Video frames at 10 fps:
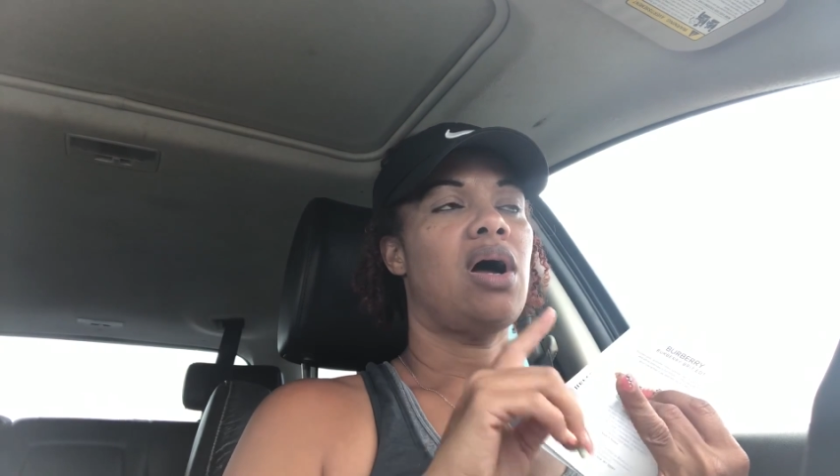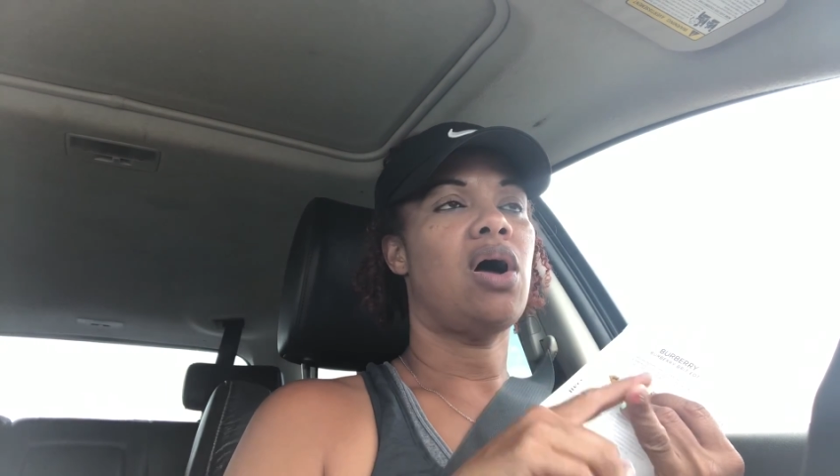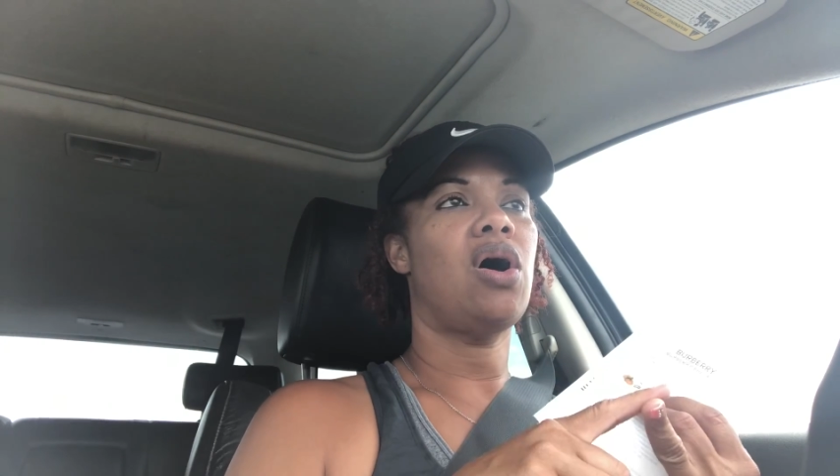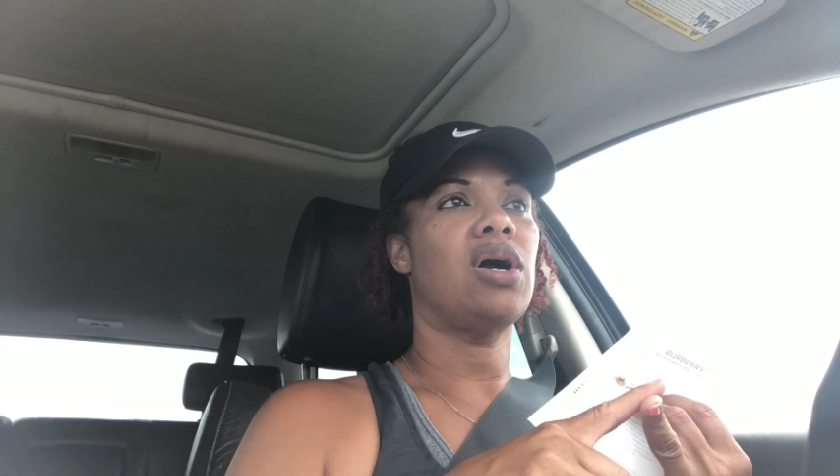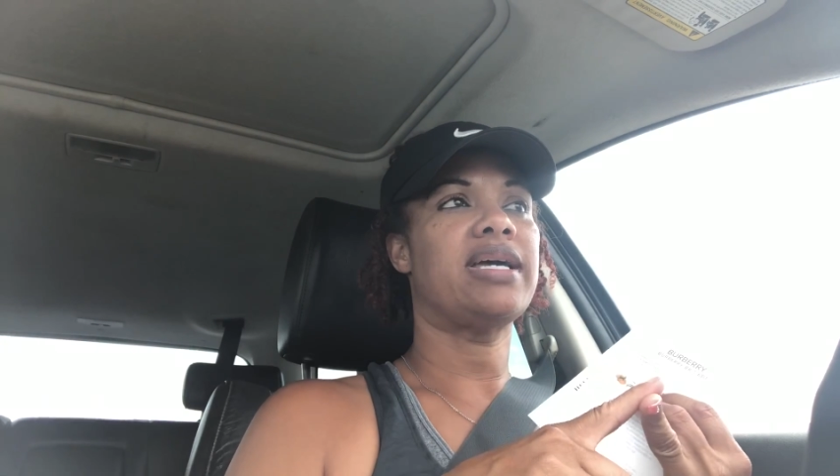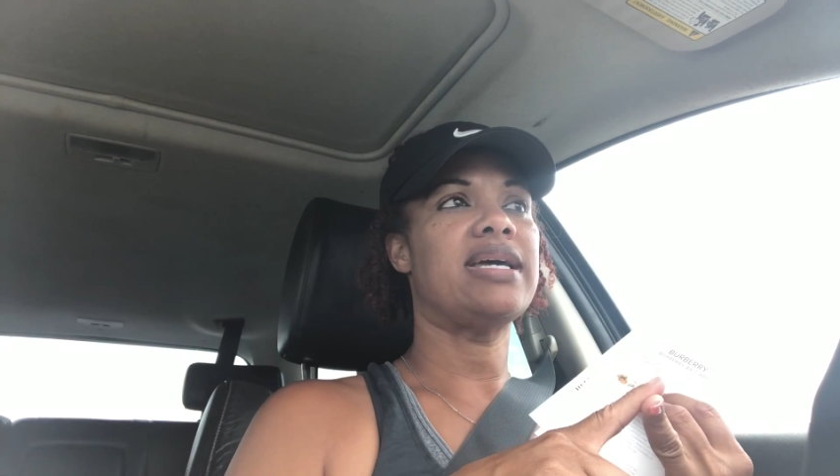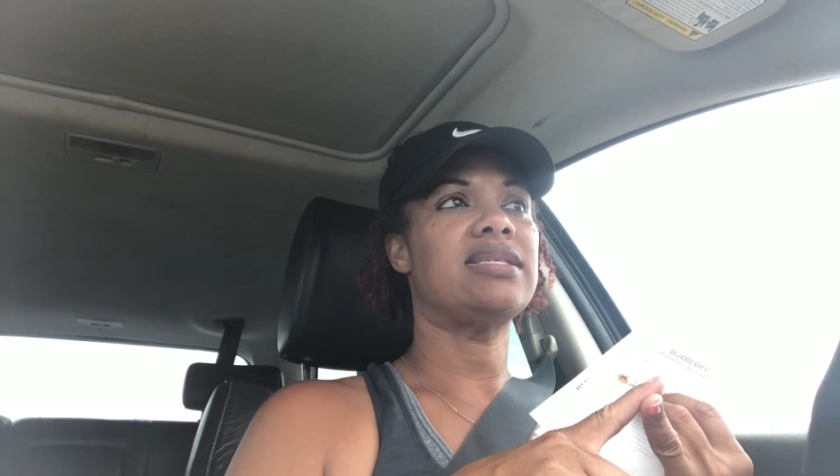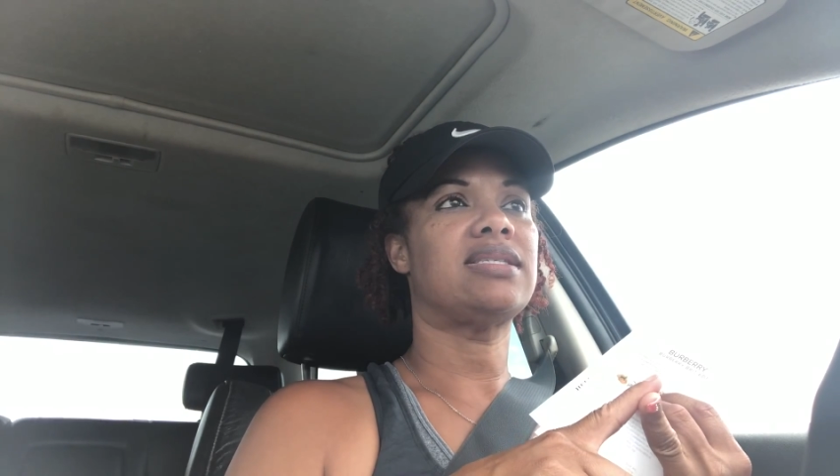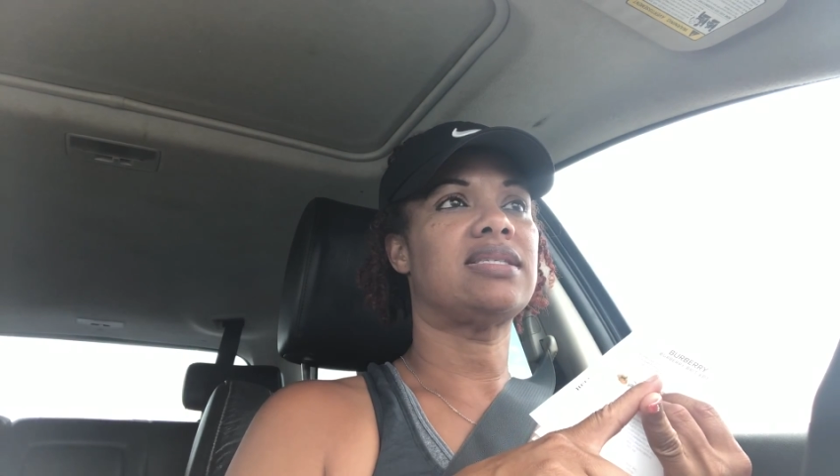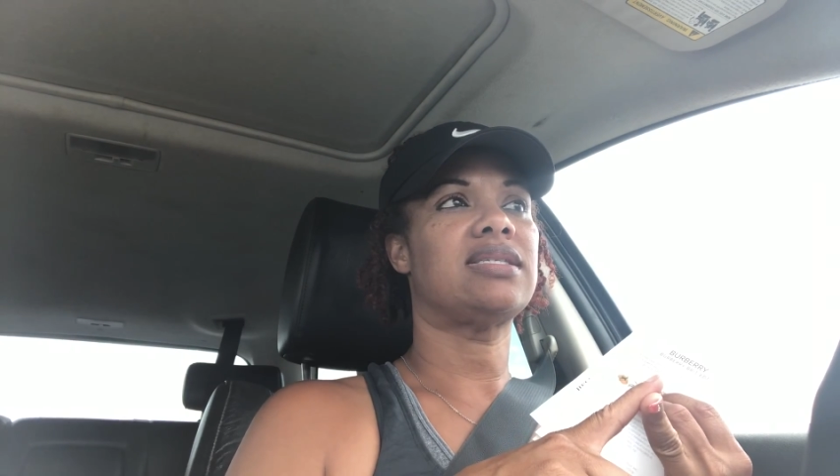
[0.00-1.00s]

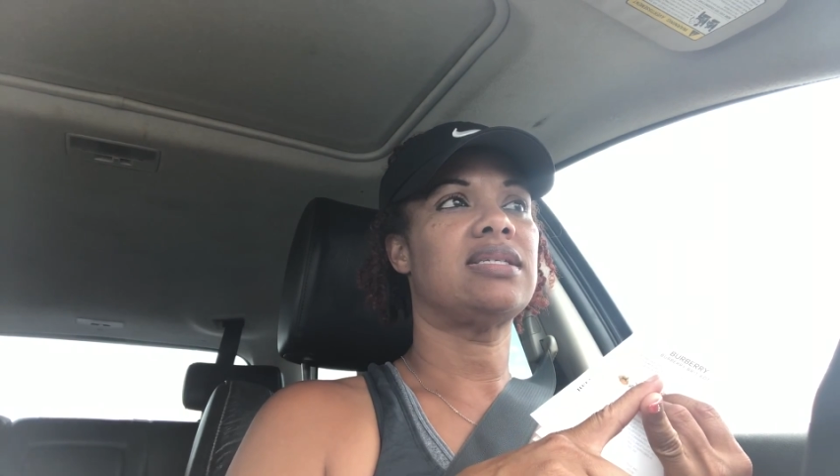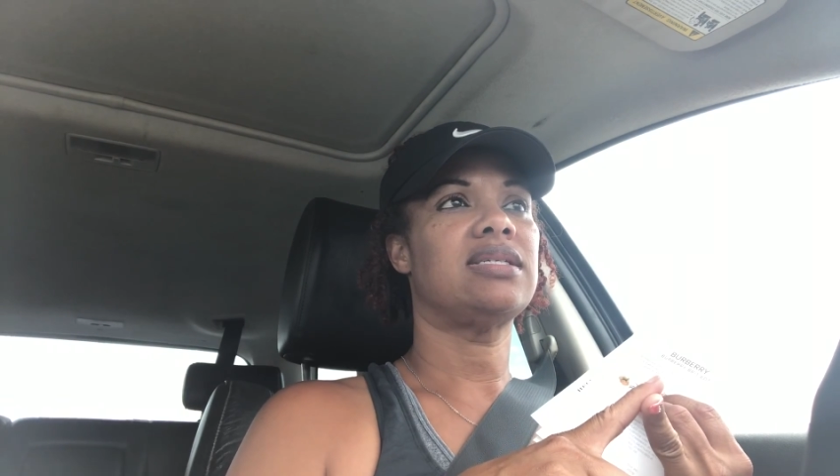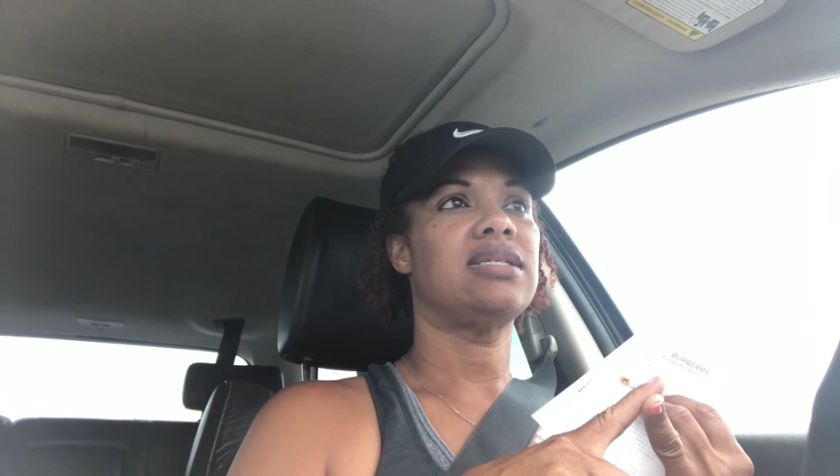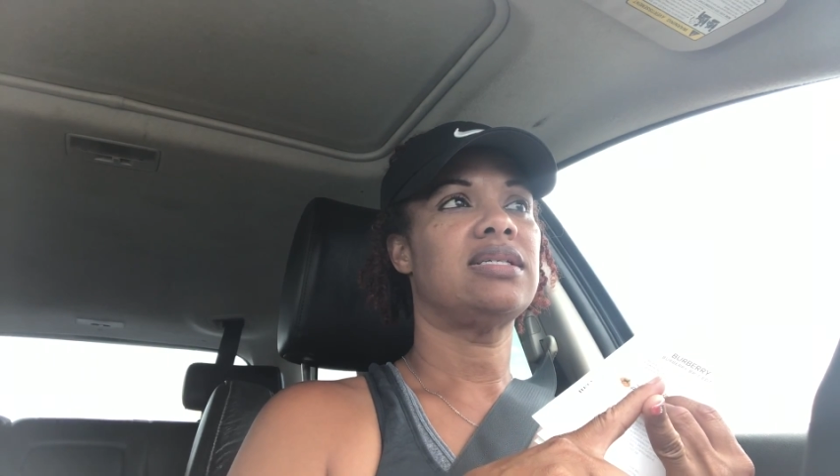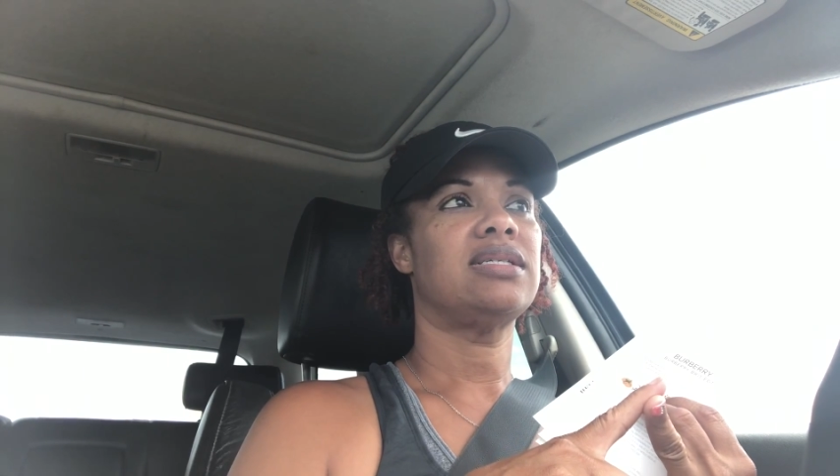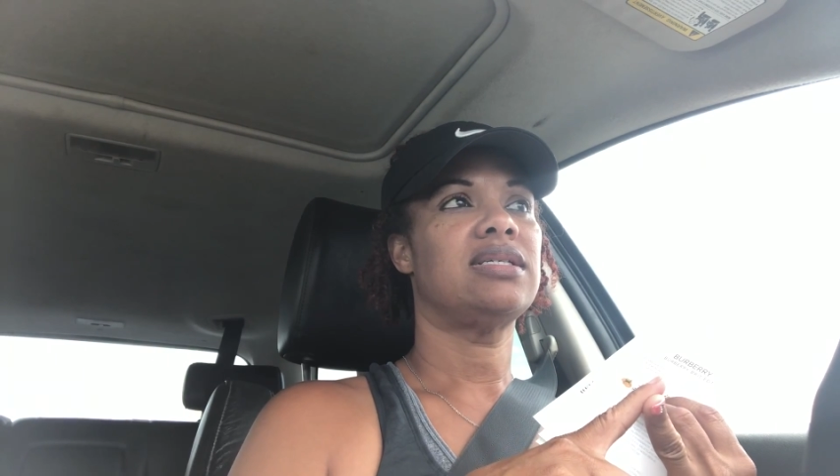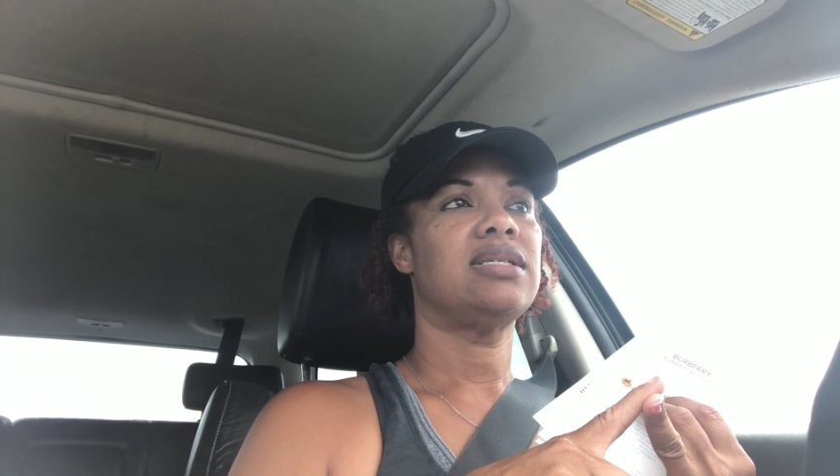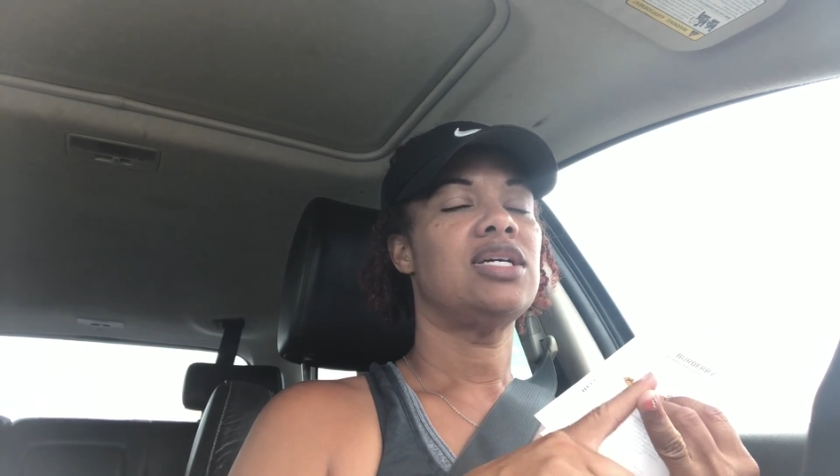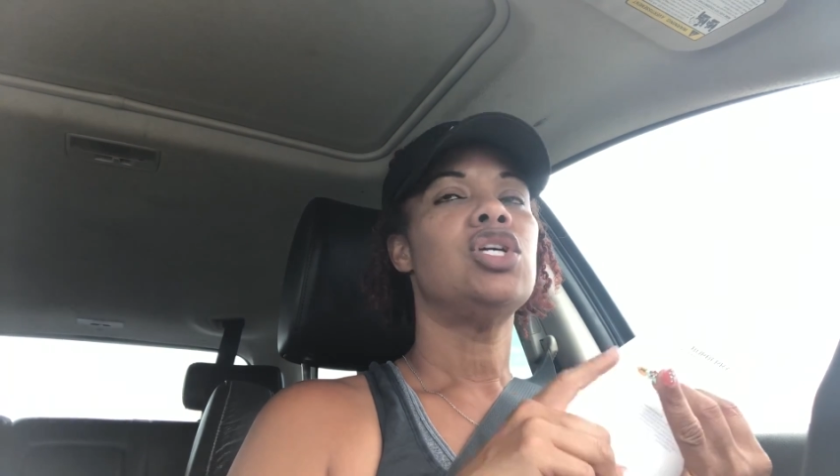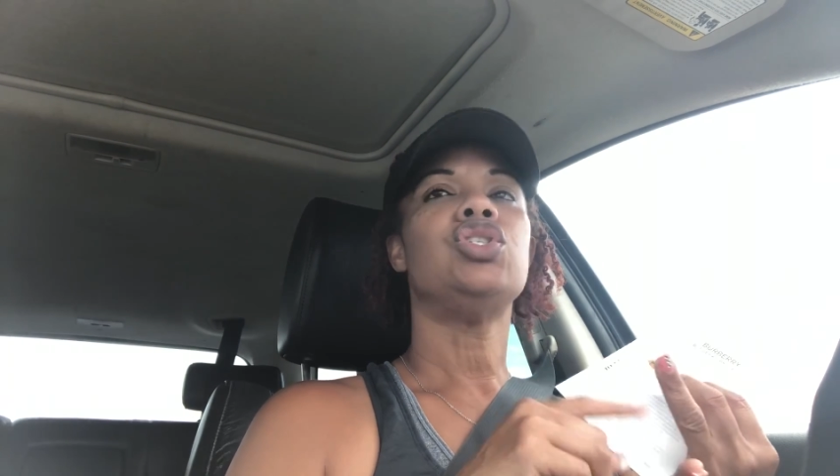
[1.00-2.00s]
August,
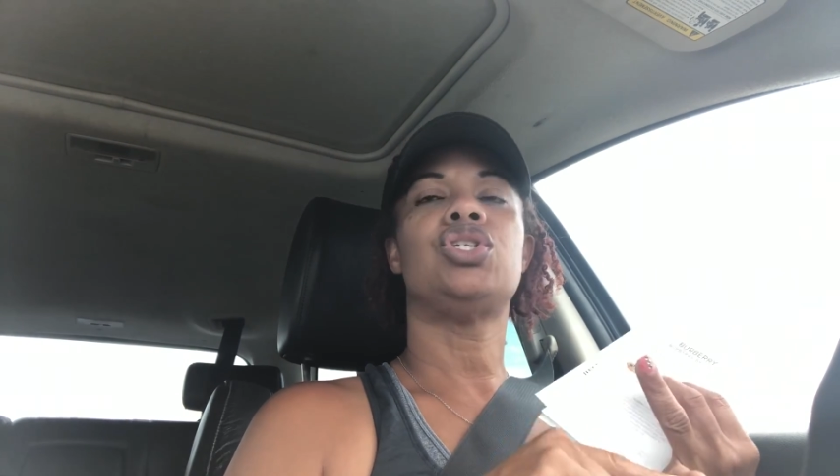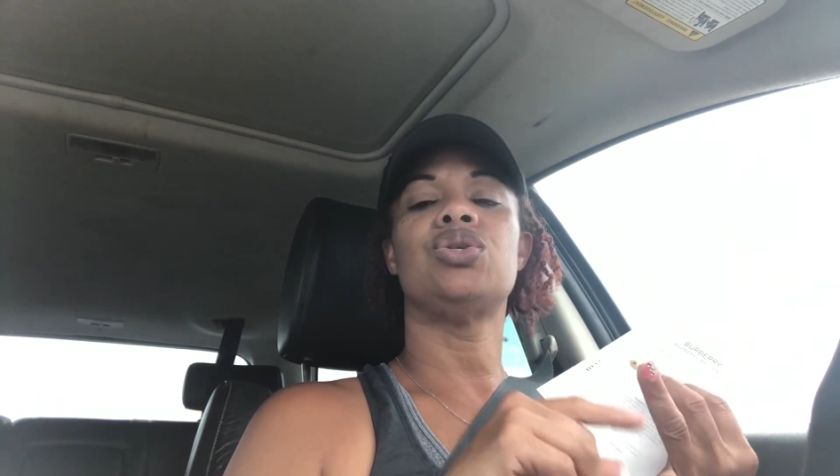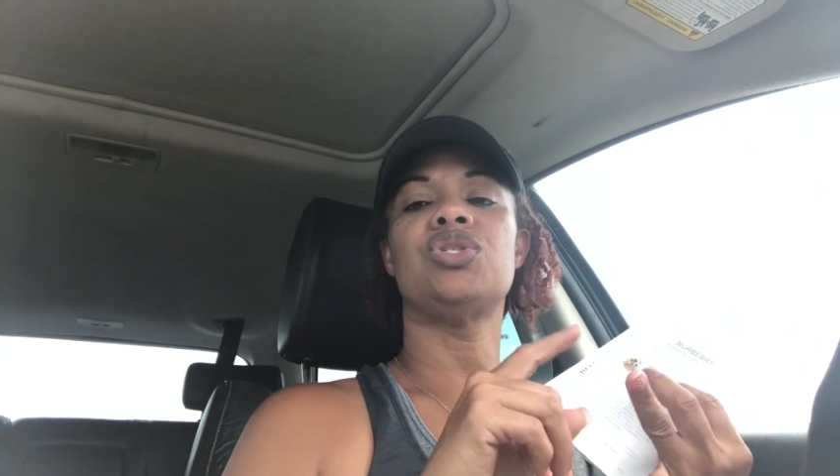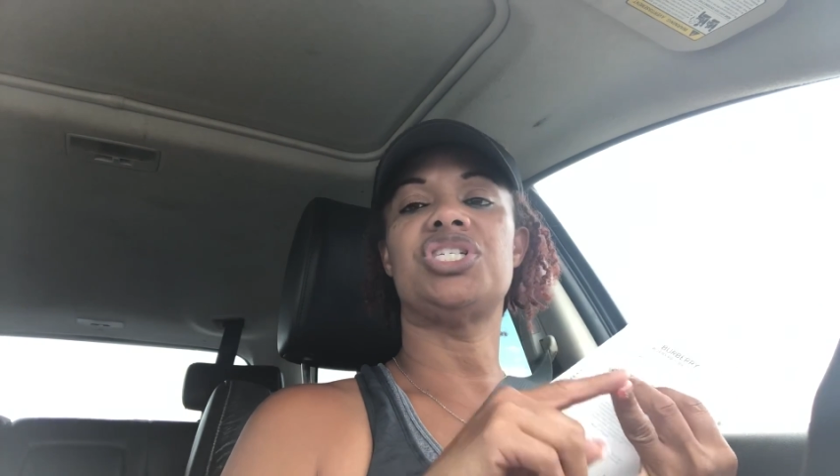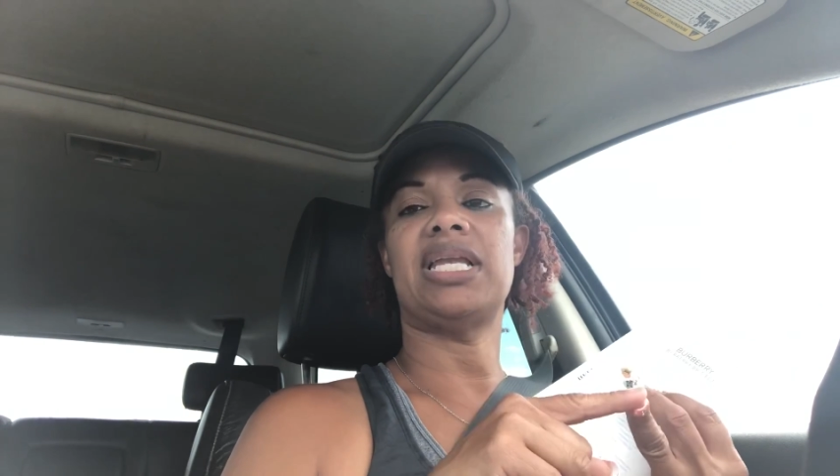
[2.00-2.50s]
June,